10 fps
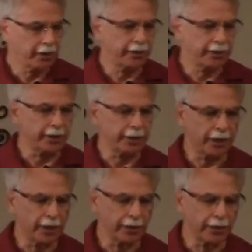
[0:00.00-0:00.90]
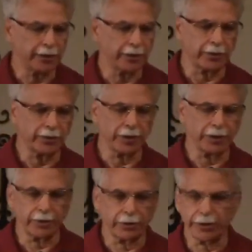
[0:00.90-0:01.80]

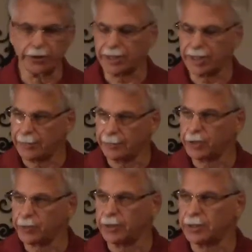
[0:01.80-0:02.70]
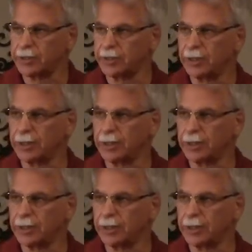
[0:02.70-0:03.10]
the greatest accomplishment